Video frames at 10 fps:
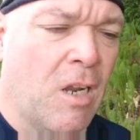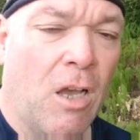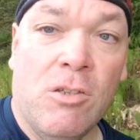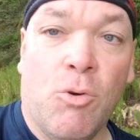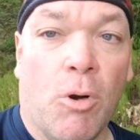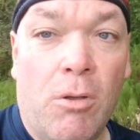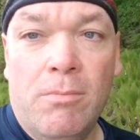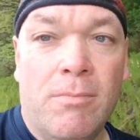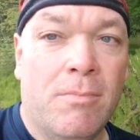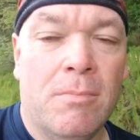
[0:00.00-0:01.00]
a squirrel,
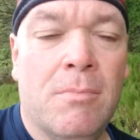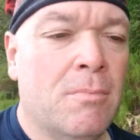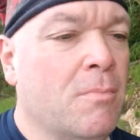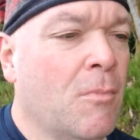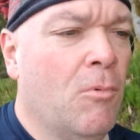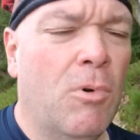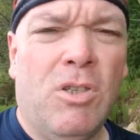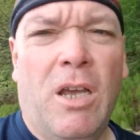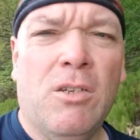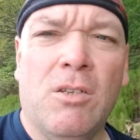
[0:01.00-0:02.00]

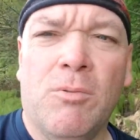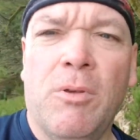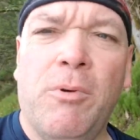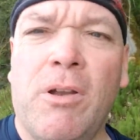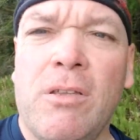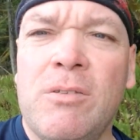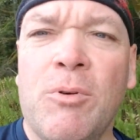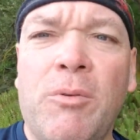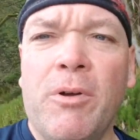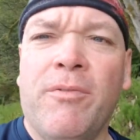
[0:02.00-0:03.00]
which actually is really weird. It's
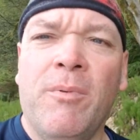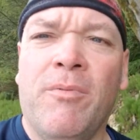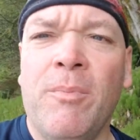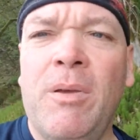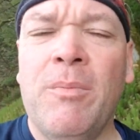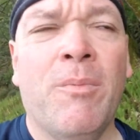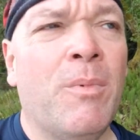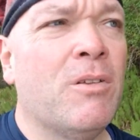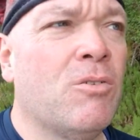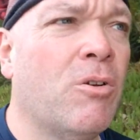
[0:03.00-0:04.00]
really weird for me from being in
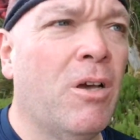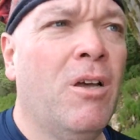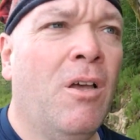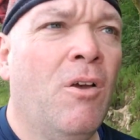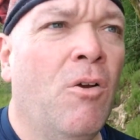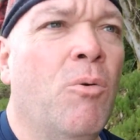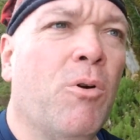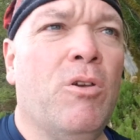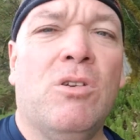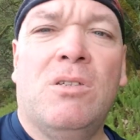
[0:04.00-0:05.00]
Minnesota
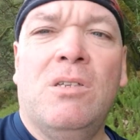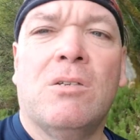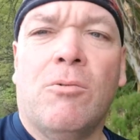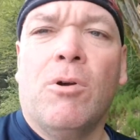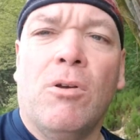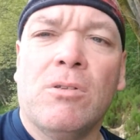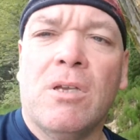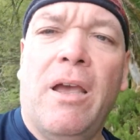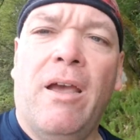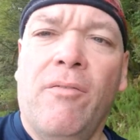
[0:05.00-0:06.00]
where you just see squirrels
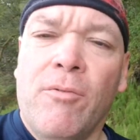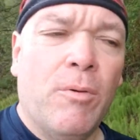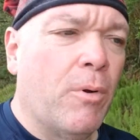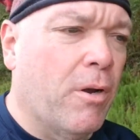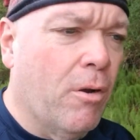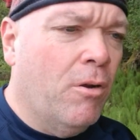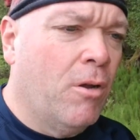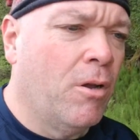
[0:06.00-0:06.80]
everywhere.